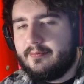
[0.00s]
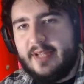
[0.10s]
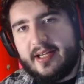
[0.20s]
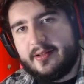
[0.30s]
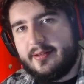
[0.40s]

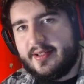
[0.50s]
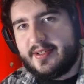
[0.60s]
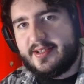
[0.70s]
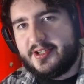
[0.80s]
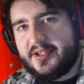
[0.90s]
yeah,
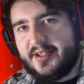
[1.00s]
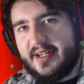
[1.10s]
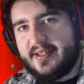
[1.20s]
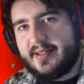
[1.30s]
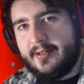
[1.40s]
this is just a
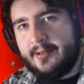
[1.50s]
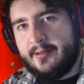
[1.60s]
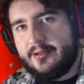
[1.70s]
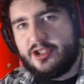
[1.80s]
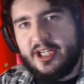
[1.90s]
nice
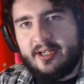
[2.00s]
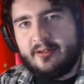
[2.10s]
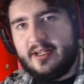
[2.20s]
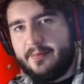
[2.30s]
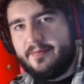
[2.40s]
little
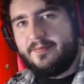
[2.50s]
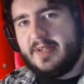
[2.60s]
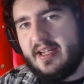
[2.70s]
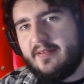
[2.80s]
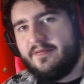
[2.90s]
channel
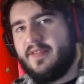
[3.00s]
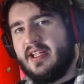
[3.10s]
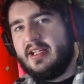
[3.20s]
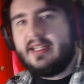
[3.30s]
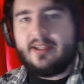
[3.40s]
update
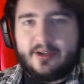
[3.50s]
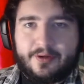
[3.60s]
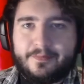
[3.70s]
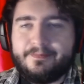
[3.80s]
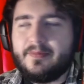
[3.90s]

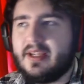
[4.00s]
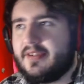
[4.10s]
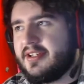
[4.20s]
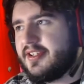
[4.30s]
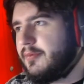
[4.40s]
video. I've
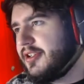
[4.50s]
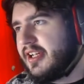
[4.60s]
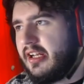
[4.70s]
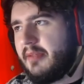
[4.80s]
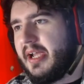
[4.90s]
got some music
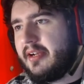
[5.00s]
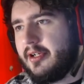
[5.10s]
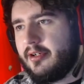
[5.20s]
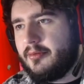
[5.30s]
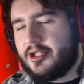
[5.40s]
on in the
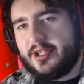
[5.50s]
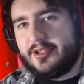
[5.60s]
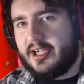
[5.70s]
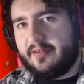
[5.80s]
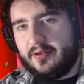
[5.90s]
background, and we're just going
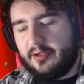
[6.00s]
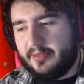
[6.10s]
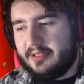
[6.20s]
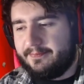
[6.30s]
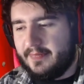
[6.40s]
to talk for a little
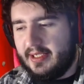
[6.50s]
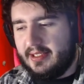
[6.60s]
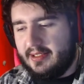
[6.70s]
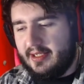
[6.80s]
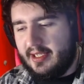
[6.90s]
bit,
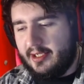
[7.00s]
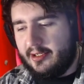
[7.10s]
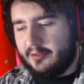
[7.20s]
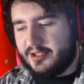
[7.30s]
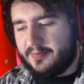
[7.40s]
and
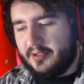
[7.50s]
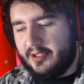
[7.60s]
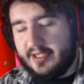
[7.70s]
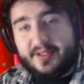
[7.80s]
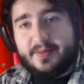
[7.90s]
I'll just bring
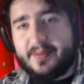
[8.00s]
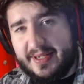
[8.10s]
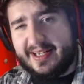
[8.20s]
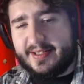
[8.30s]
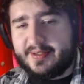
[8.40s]
you guys up to
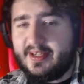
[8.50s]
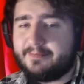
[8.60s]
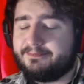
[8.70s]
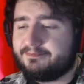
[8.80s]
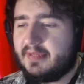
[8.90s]
speed, I guess. Yeah.
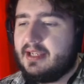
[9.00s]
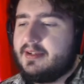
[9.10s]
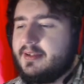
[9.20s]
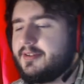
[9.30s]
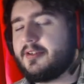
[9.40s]

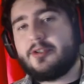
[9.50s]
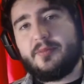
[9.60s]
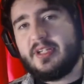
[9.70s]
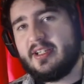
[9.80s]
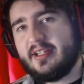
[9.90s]
So it
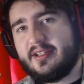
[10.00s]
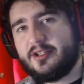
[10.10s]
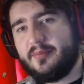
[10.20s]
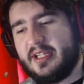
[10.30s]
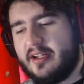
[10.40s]
should be
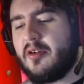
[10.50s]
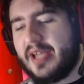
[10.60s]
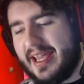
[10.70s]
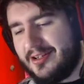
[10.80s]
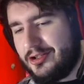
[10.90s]

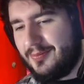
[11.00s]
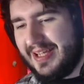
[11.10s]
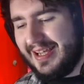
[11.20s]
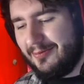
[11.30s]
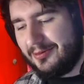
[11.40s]
okay. It should be.
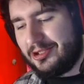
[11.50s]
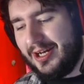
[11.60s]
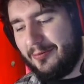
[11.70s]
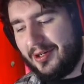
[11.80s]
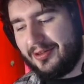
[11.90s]
We'll
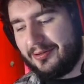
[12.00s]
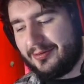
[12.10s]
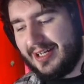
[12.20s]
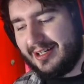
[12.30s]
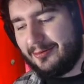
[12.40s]
try and work through
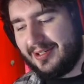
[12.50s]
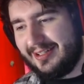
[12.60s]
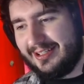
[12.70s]
kind of quickly